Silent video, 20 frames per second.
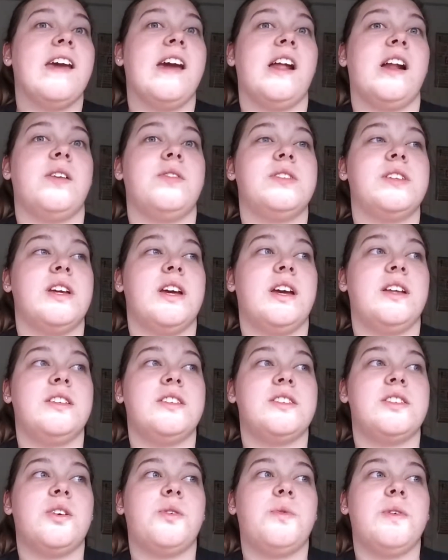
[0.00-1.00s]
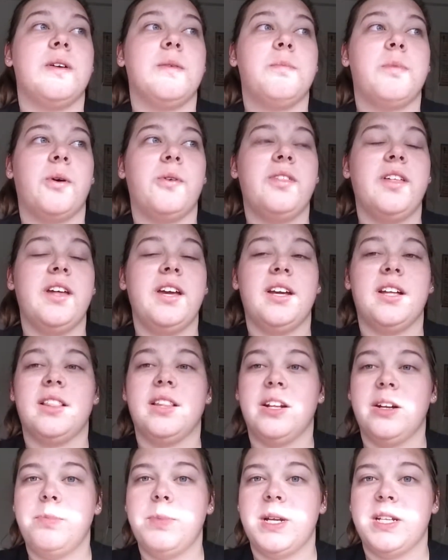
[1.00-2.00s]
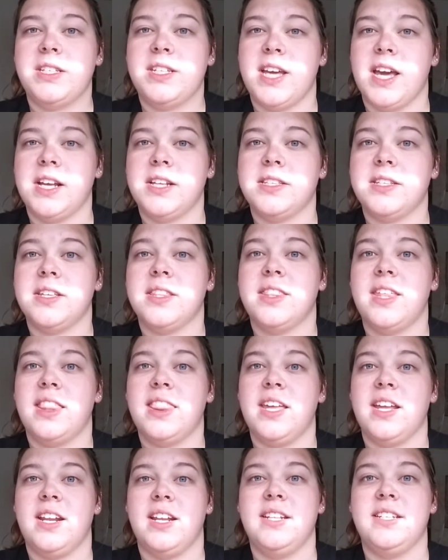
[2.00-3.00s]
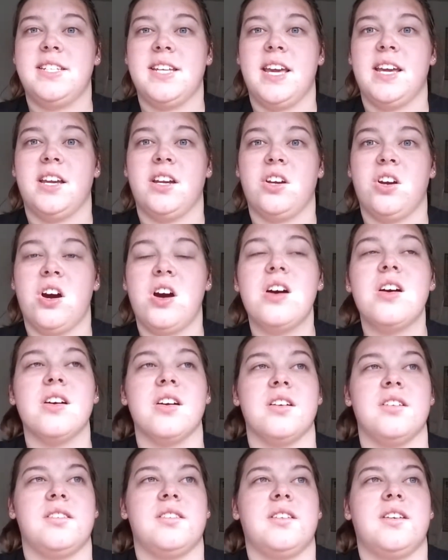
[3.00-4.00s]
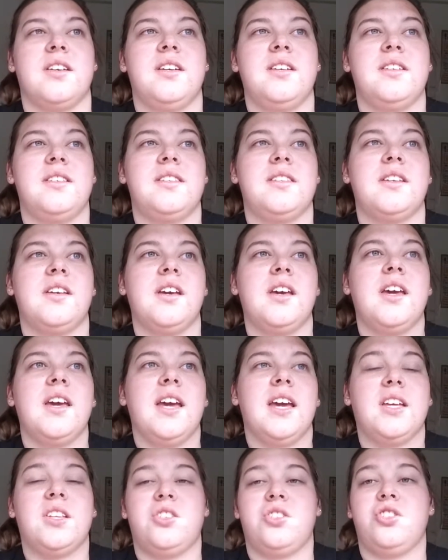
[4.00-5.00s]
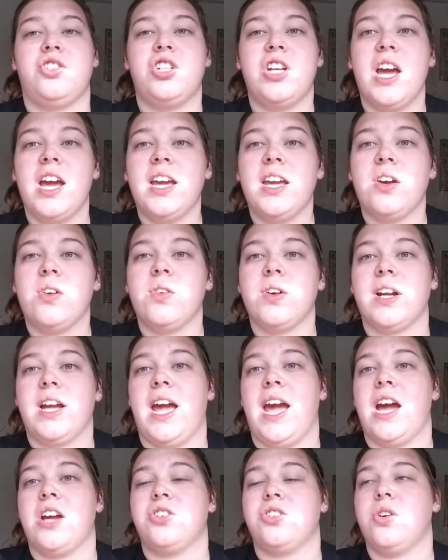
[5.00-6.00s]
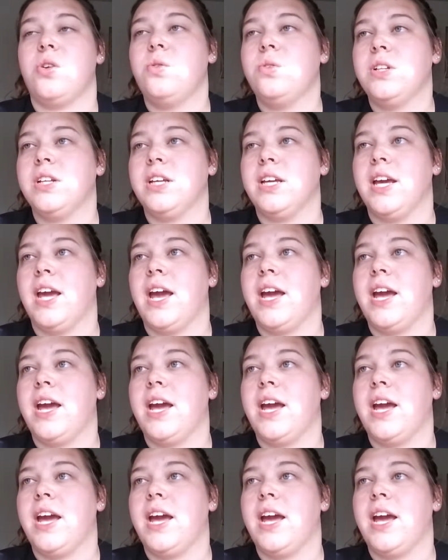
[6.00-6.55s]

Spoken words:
And so we were both like a little bit ticked that they didn't take cards, because it's check or cash only,